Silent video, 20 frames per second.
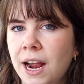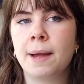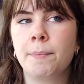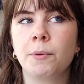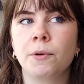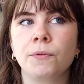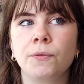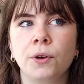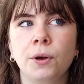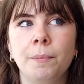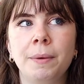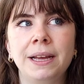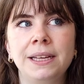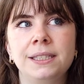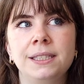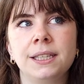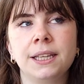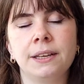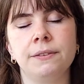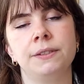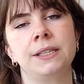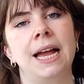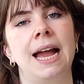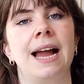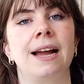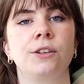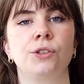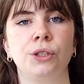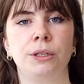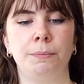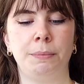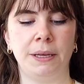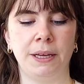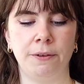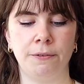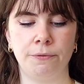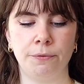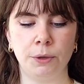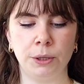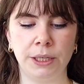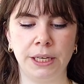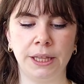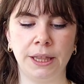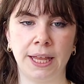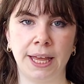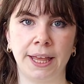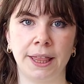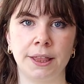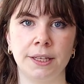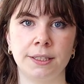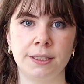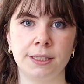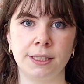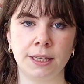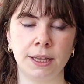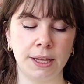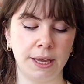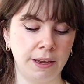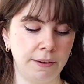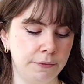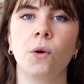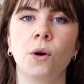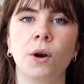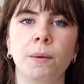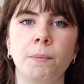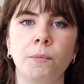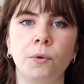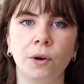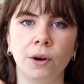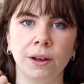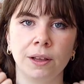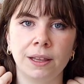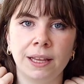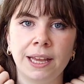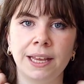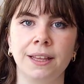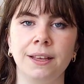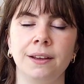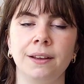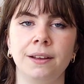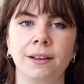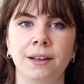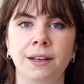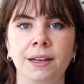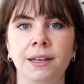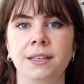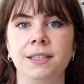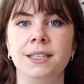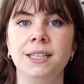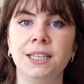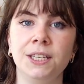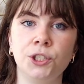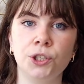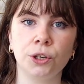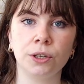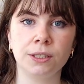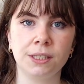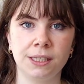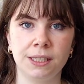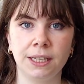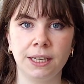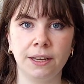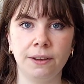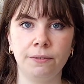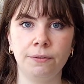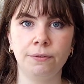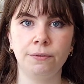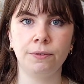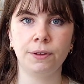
I prefer my sleeves to actually be fully length sleeve or more like a t-shirt sleeve.